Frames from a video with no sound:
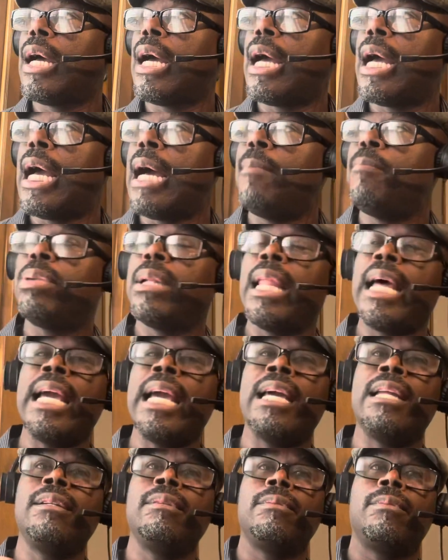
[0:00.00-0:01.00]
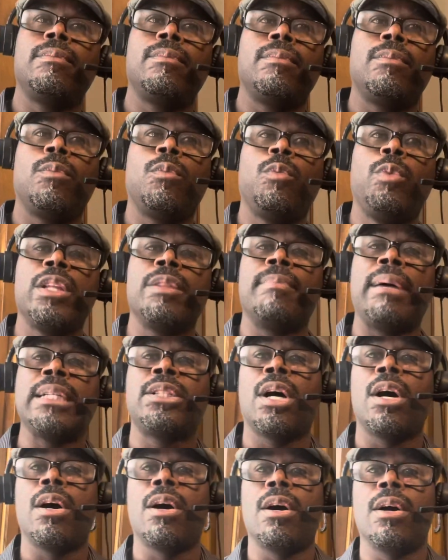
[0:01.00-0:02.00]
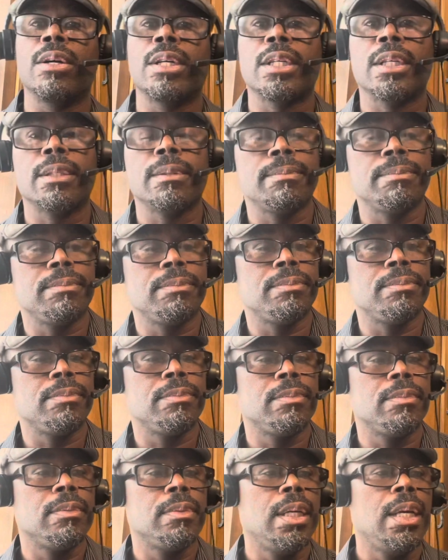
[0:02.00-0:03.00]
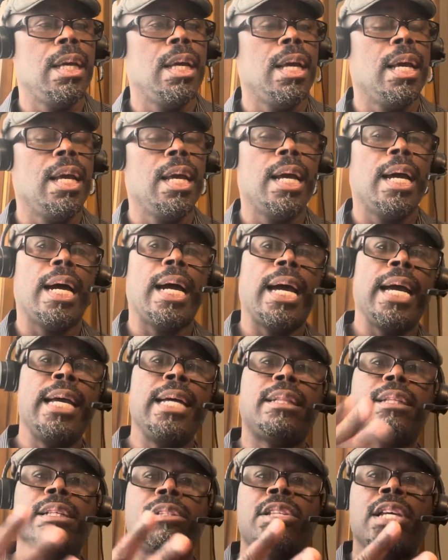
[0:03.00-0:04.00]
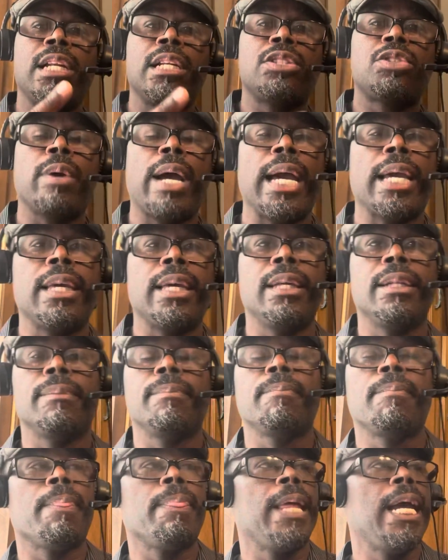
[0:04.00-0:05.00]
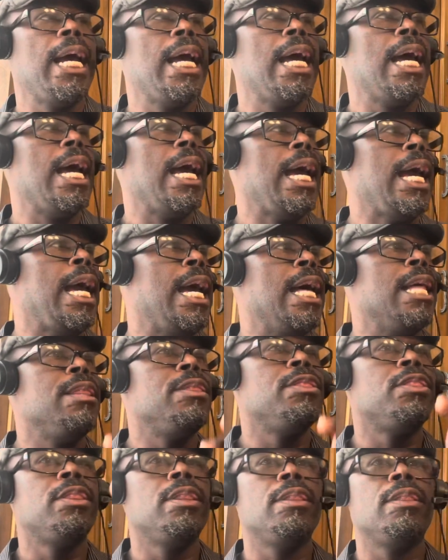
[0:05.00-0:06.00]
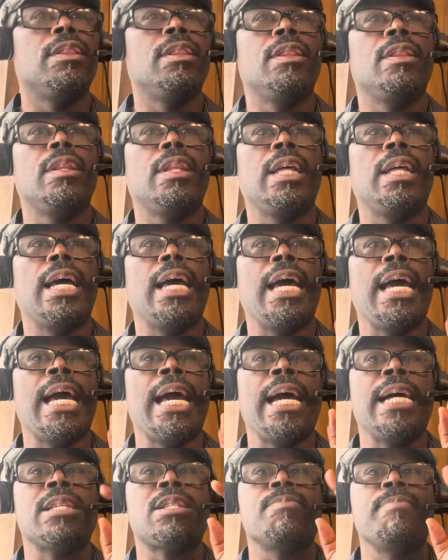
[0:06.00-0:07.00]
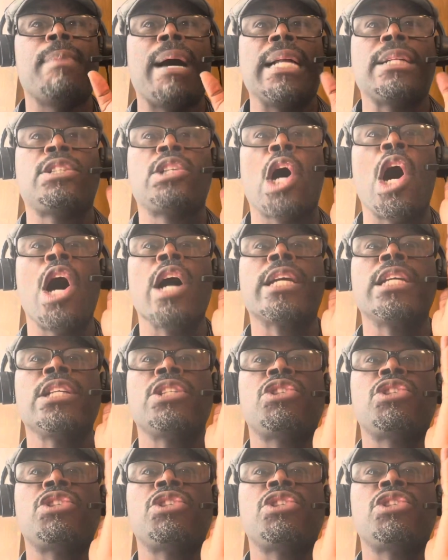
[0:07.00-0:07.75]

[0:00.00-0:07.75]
I'm playing with my dog. I hit the tennis racket, and as my dog is